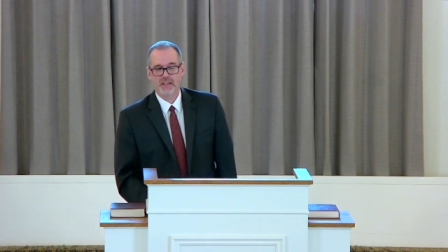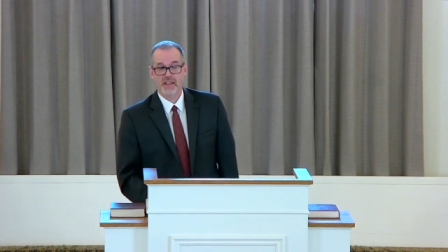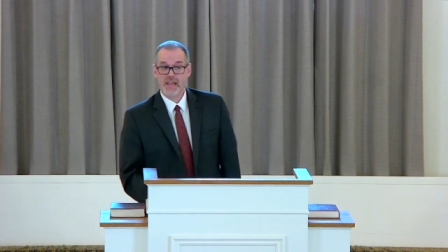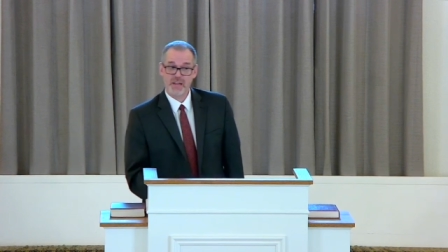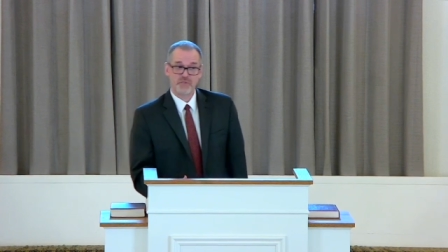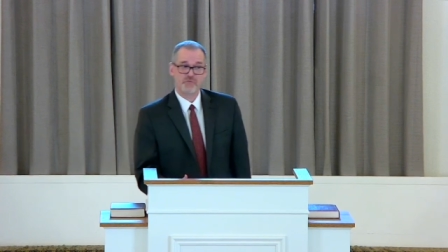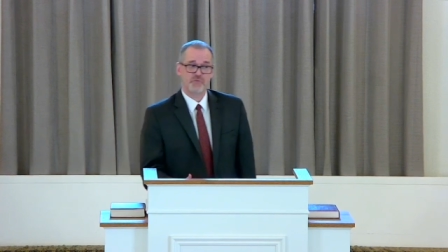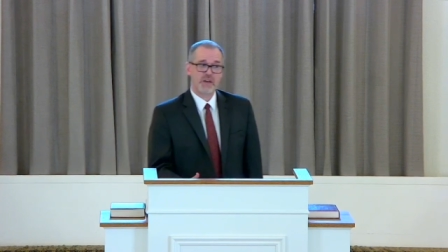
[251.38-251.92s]

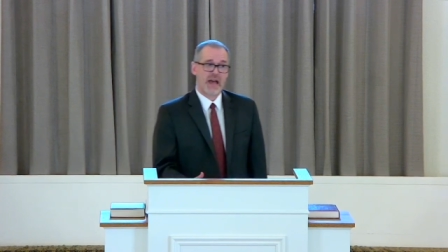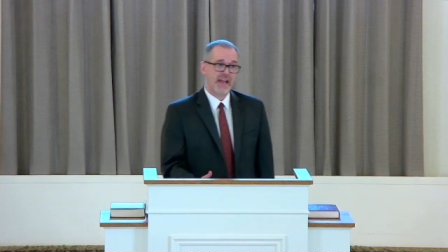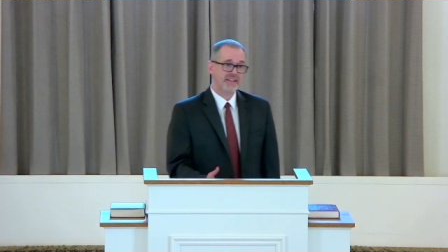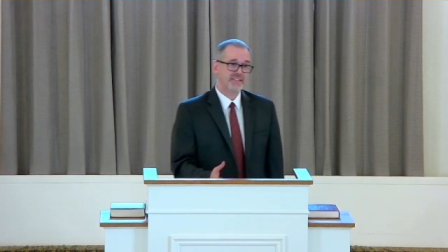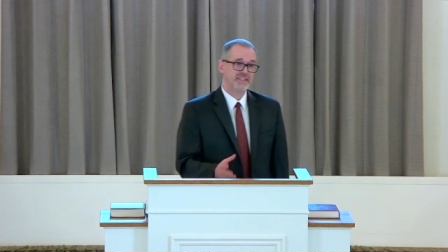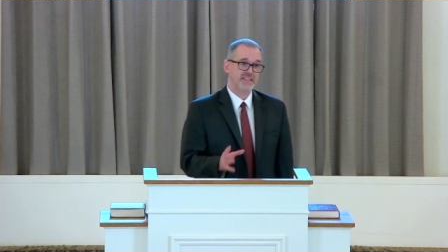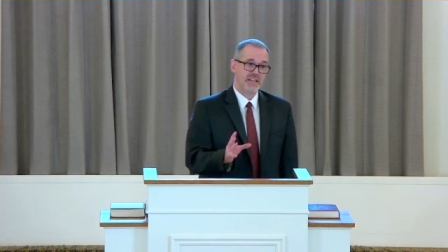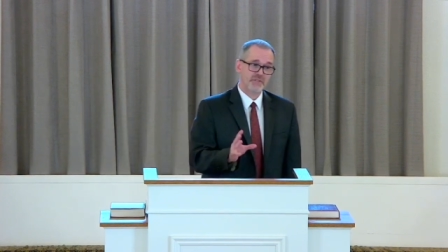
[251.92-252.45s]
And in
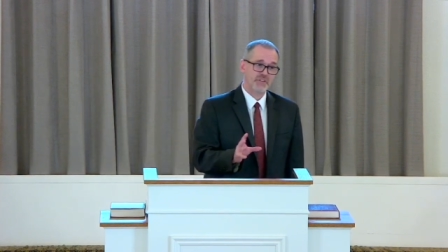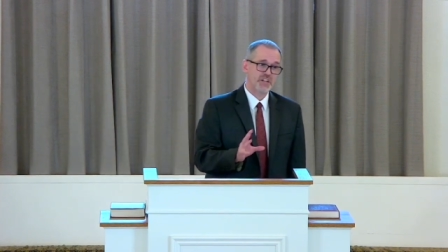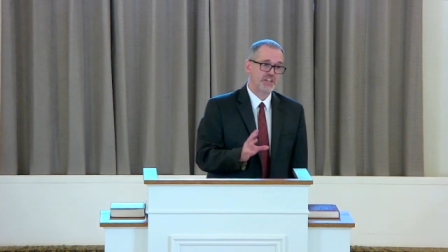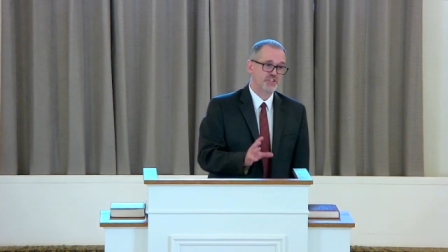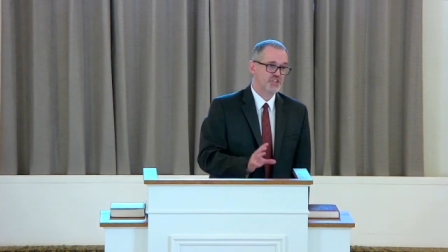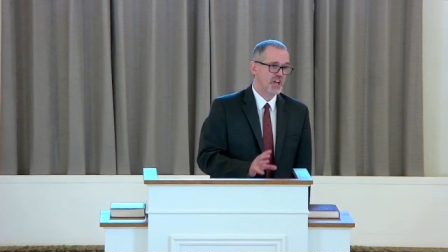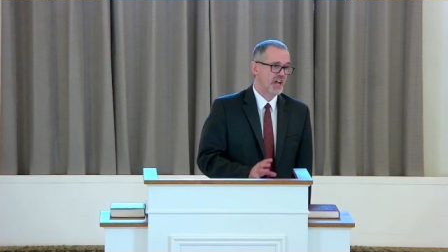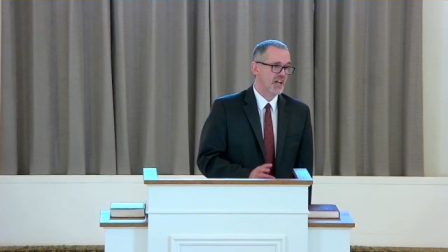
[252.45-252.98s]
fact, even
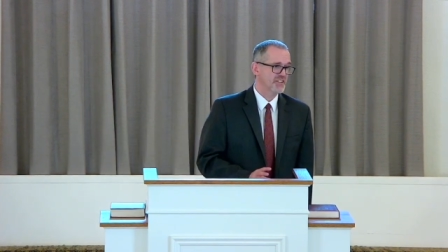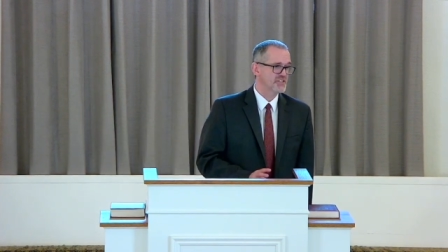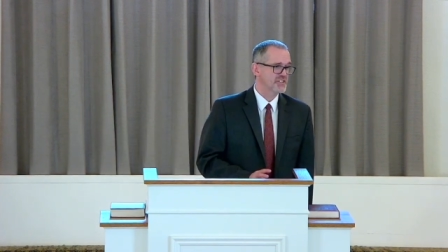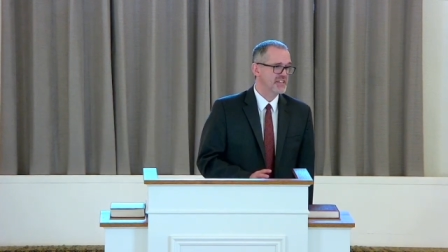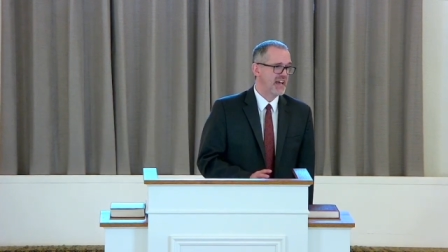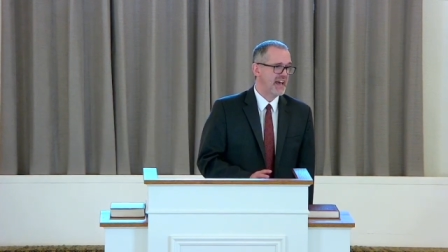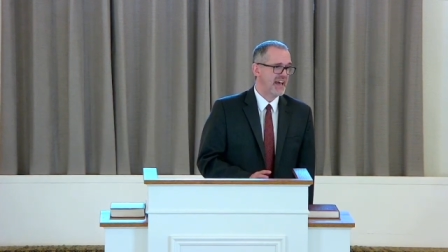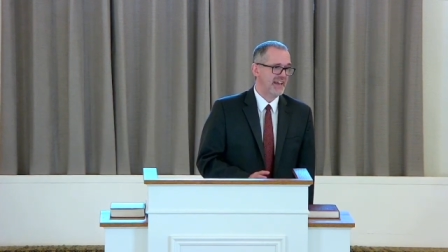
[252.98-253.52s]
in John's
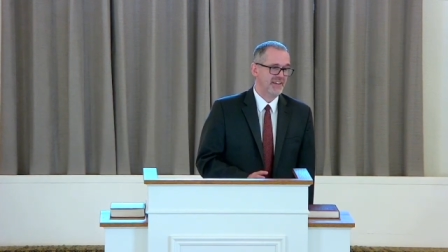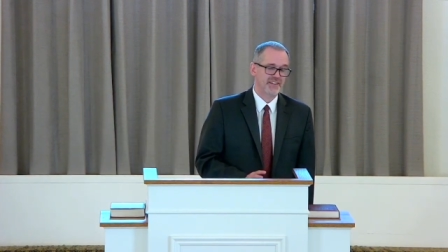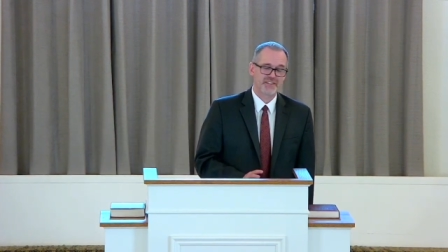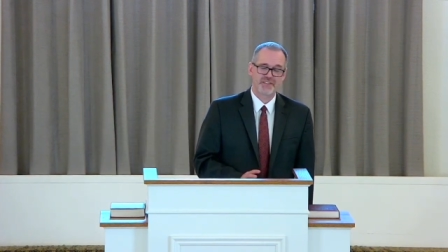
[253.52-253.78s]
day,